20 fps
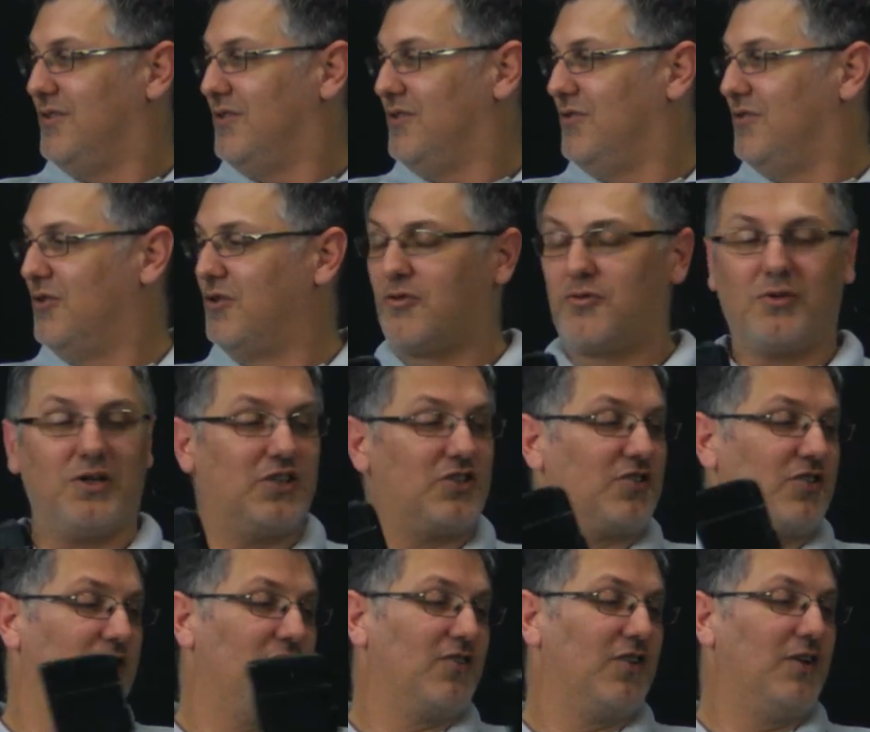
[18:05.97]
No
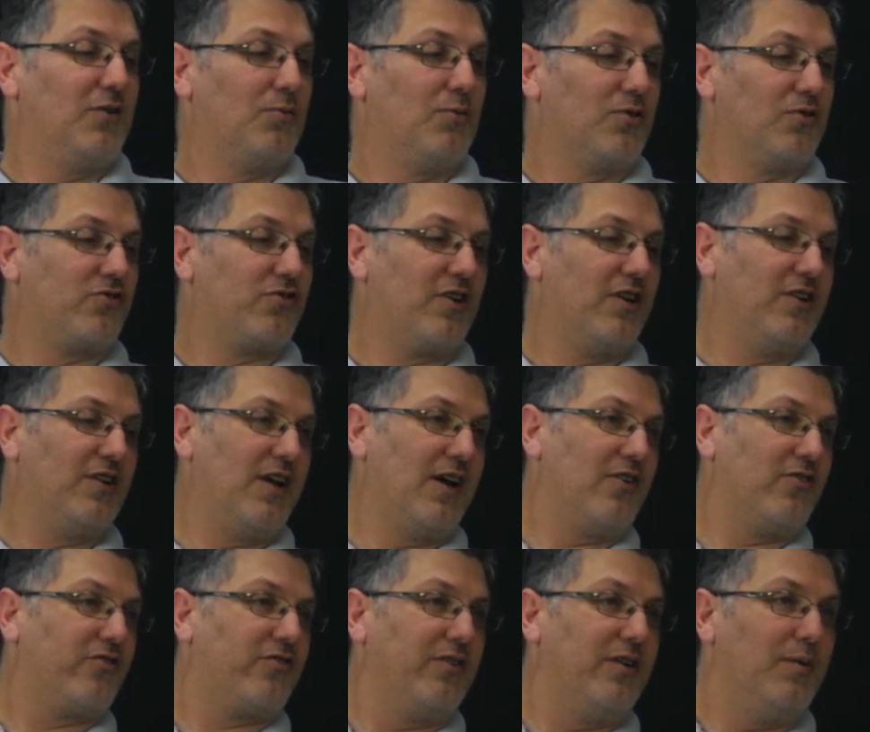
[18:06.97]
questions equals shut
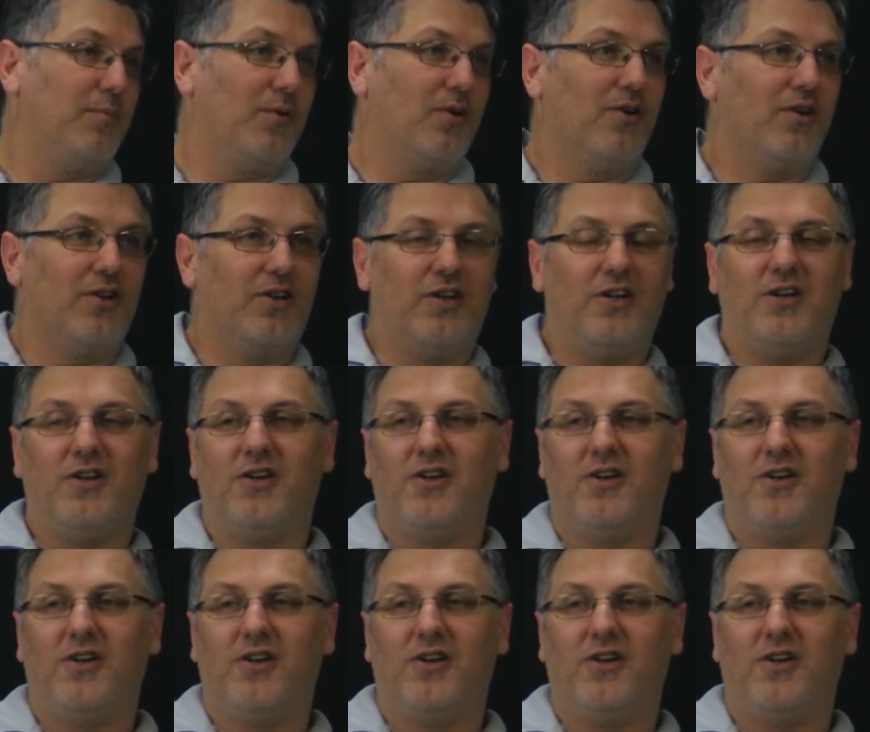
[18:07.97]
down stream early.